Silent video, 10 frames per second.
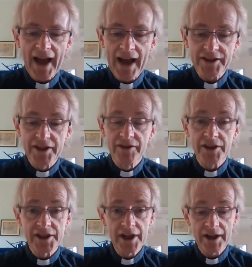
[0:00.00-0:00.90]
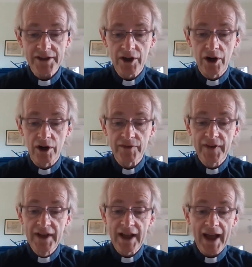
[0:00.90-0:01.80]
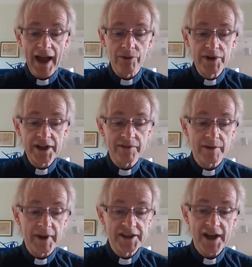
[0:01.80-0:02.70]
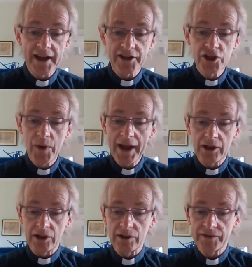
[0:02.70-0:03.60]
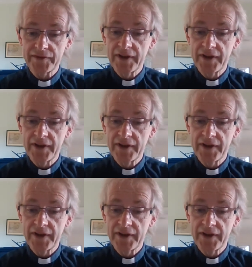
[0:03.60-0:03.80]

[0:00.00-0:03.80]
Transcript: At the start of our reading from Isaiah 12,